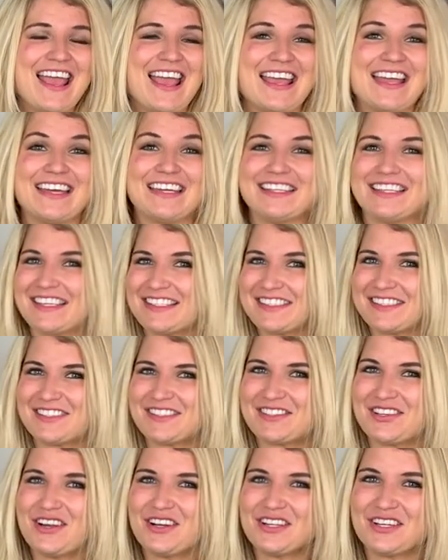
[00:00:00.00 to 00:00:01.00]
And let's
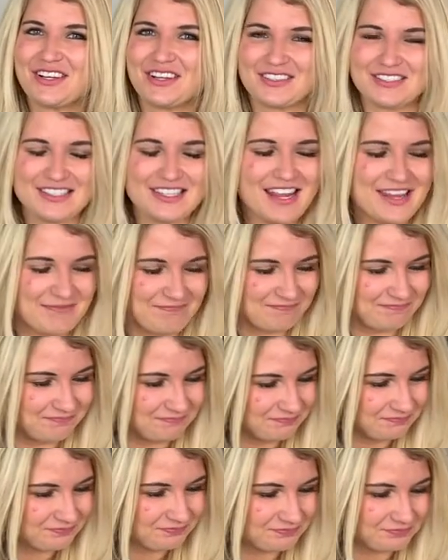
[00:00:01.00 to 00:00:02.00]
get started on today.
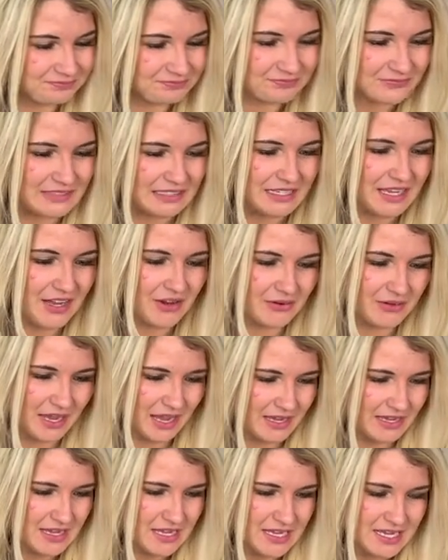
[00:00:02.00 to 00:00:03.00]

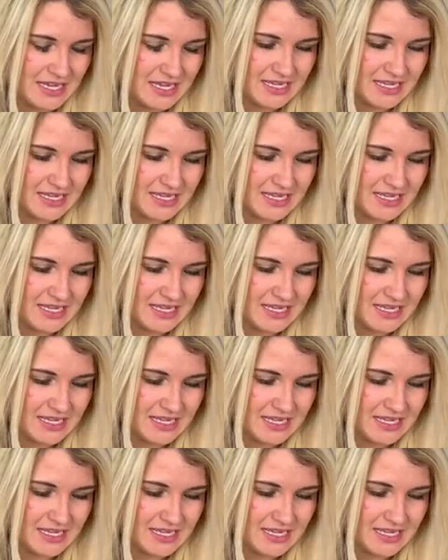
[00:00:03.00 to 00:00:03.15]
Okay,